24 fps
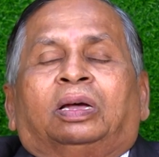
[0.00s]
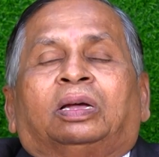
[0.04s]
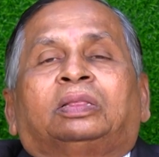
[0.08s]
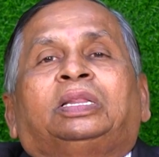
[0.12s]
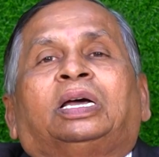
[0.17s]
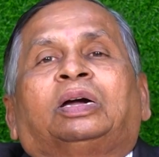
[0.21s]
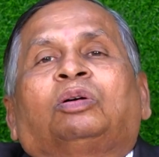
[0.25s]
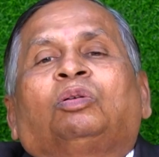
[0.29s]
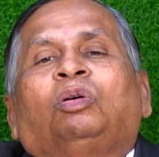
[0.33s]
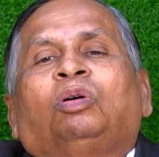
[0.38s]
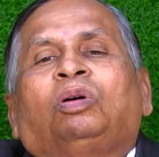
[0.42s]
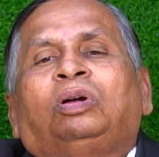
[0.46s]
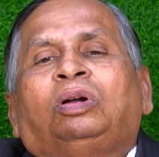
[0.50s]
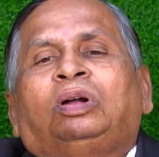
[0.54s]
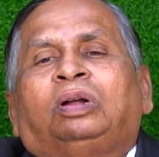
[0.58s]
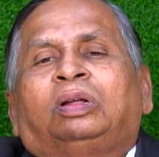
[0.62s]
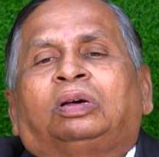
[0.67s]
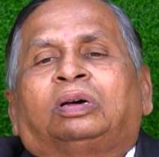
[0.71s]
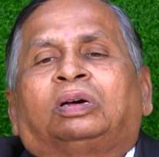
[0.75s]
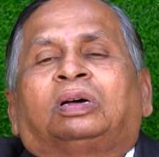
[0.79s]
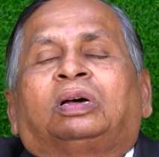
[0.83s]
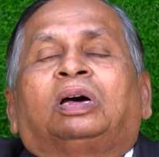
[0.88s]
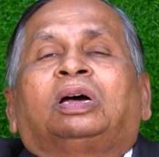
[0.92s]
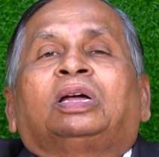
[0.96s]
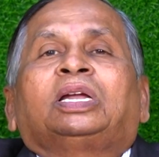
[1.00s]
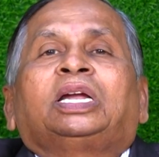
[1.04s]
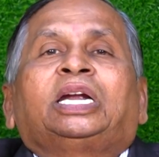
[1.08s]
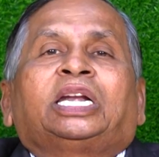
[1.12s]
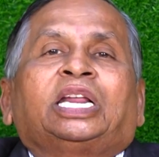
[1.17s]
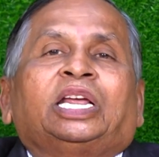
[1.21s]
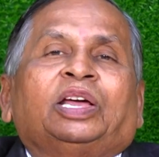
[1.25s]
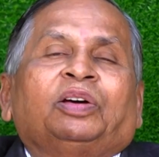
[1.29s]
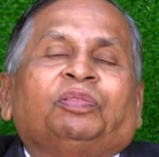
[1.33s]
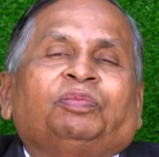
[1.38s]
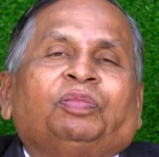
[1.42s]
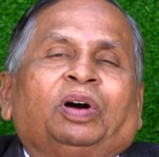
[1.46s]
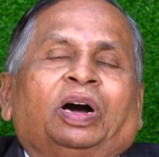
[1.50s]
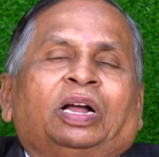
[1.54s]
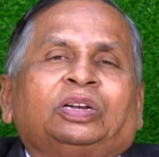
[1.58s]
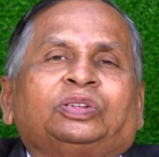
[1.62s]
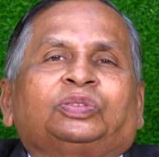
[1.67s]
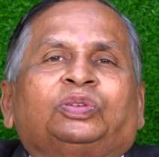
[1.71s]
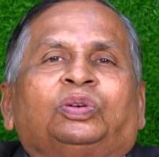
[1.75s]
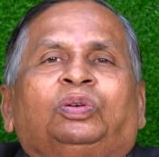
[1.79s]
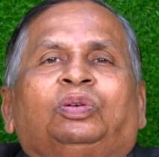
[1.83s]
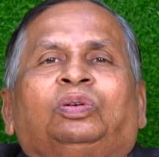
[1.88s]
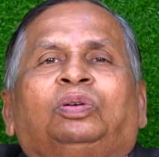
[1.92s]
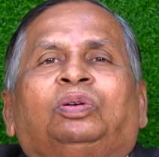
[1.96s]
The gold ETF
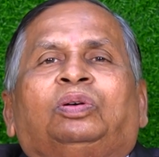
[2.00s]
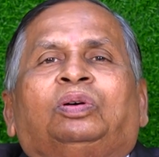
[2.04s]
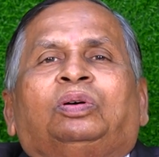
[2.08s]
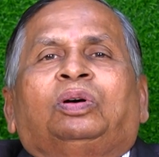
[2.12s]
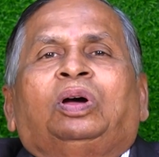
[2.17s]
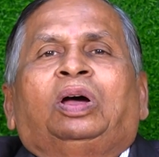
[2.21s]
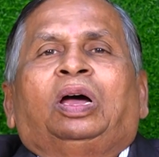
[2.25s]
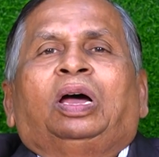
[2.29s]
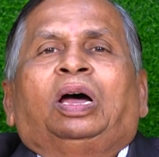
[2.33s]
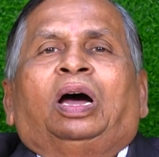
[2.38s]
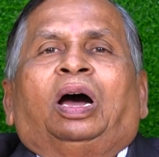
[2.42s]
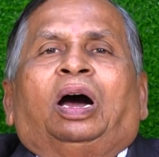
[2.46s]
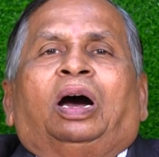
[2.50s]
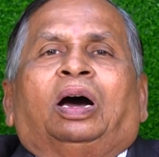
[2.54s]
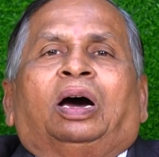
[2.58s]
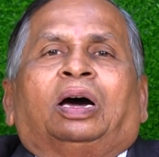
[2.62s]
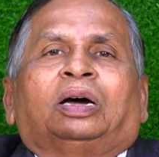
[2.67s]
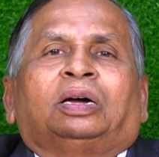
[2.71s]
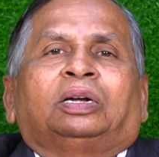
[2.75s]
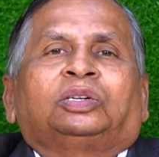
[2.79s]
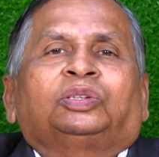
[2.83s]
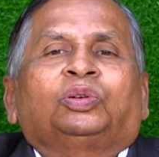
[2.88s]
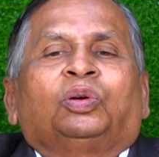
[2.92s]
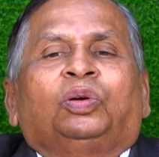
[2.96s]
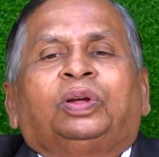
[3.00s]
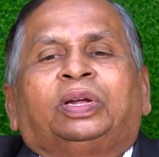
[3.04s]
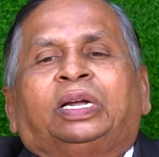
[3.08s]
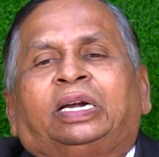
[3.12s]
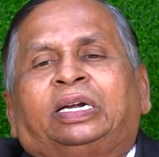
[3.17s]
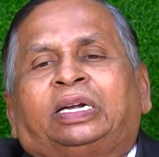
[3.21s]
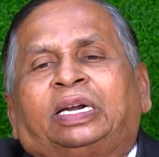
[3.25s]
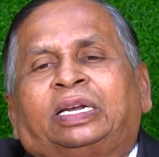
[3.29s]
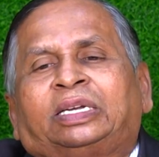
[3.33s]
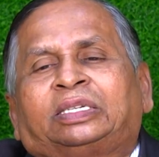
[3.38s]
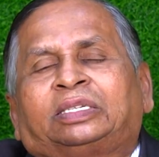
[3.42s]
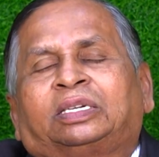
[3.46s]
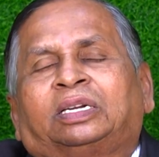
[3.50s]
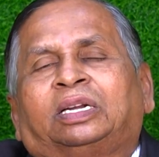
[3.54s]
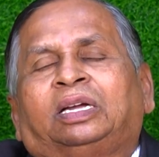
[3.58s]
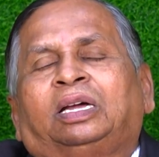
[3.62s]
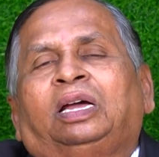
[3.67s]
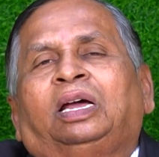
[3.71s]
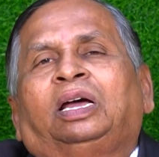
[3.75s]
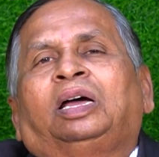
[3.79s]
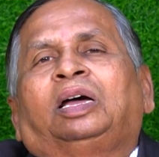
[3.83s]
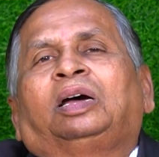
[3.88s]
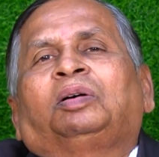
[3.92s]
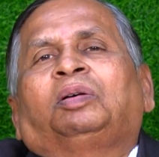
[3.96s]
also are showing interest
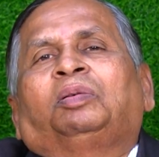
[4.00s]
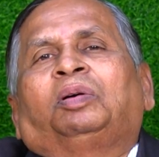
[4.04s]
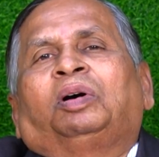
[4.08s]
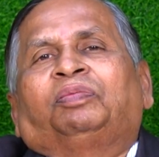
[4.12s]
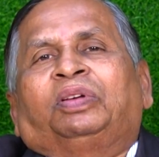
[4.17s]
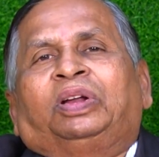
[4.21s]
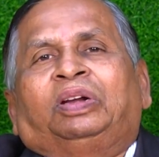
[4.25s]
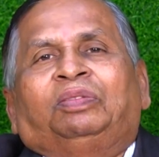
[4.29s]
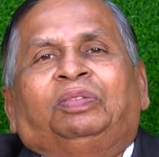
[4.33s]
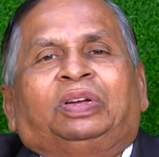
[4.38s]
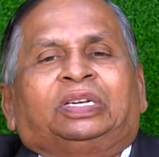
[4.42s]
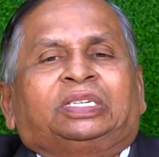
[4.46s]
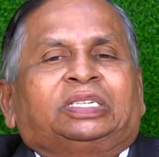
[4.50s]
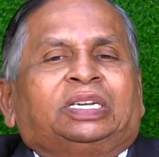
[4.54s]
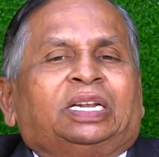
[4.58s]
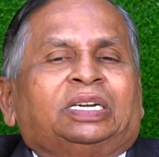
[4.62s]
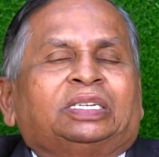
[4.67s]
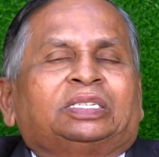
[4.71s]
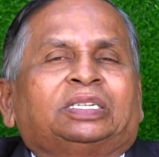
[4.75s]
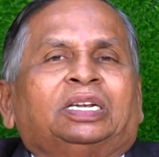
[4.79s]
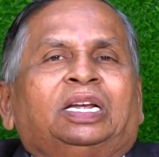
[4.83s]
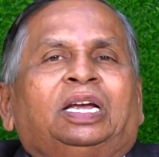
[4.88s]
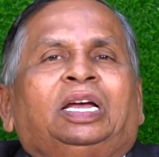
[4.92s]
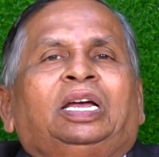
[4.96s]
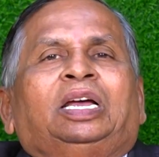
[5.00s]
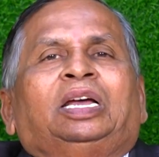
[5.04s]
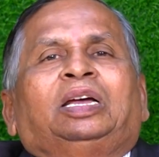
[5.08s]
of investors,